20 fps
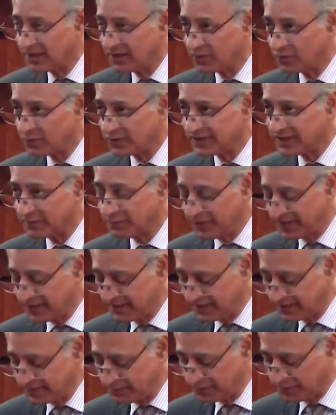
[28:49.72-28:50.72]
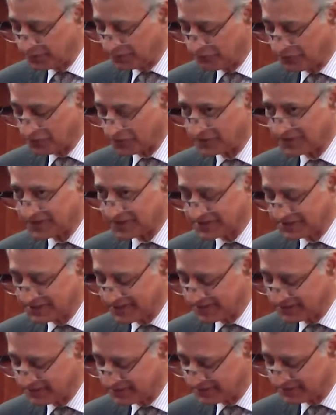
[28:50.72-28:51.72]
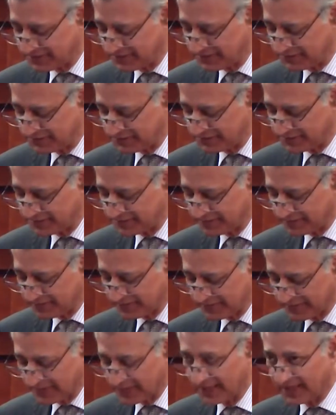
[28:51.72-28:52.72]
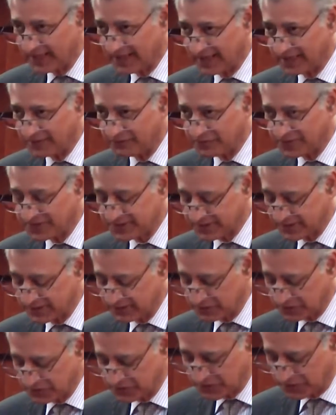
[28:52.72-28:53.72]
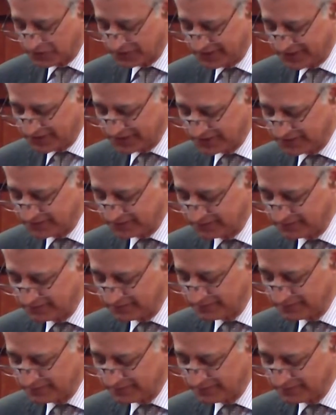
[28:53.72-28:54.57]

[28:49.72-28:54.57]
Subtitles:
With the buildup of foreign exchange reserves and fiscal consolidation,